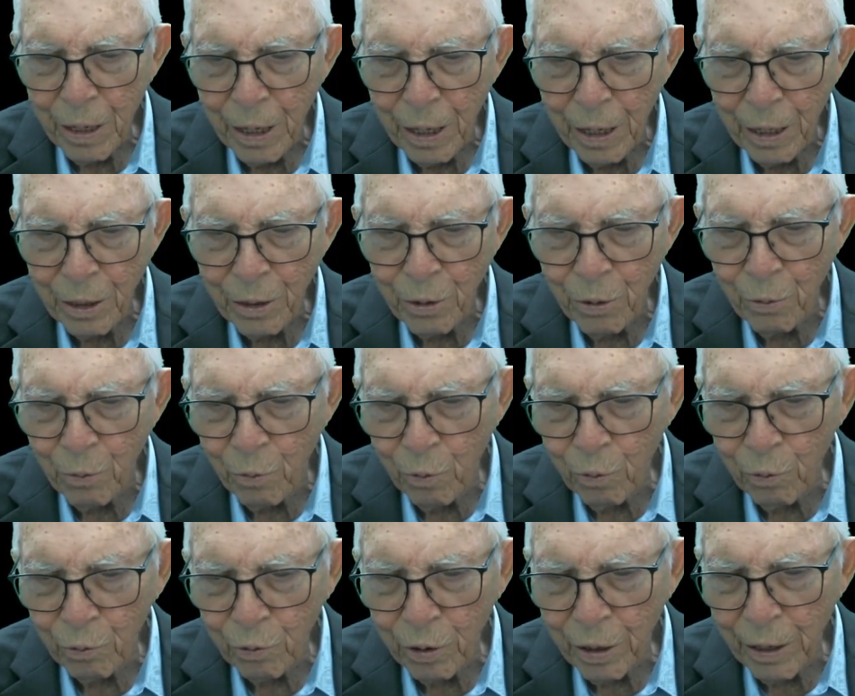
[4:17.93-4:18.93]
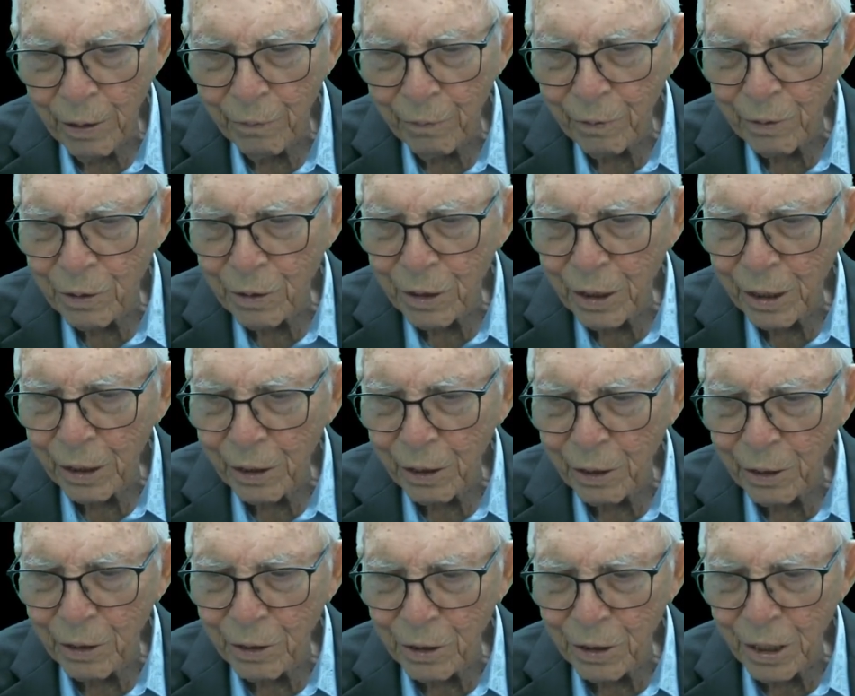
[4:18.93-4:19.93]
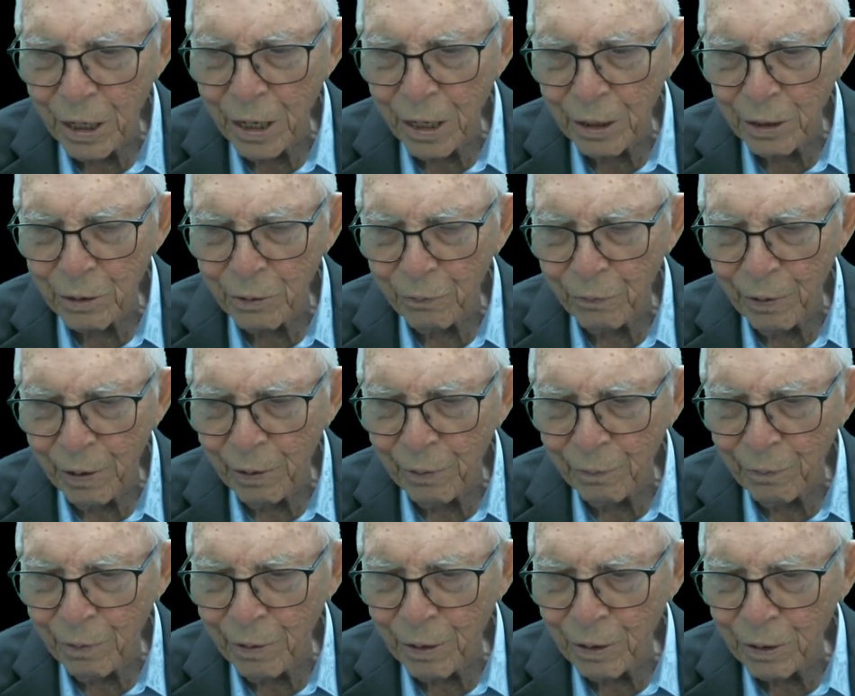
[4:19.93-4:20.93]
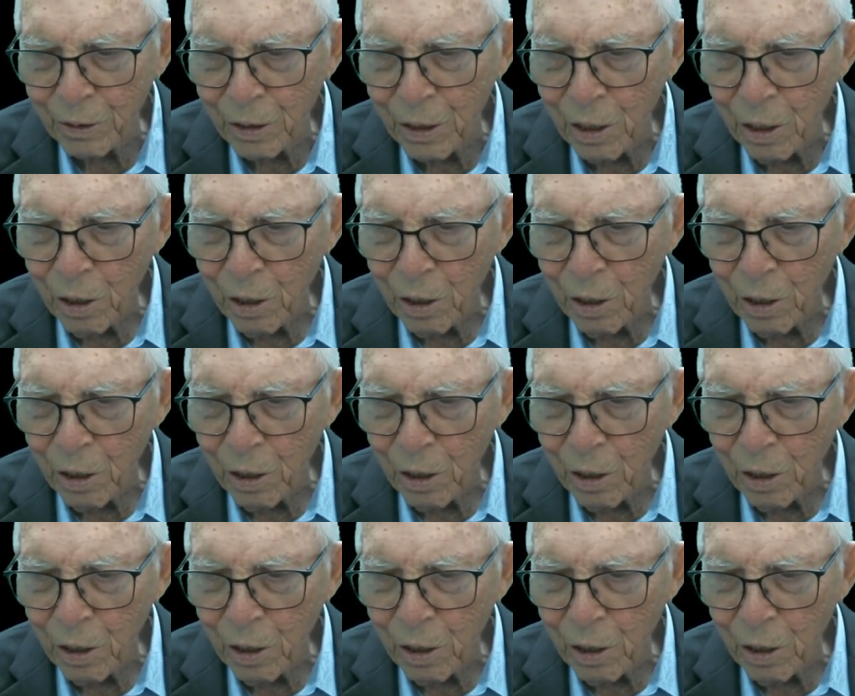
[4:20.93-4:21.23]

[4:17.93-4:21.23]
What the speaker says: and you won't take a chance of having this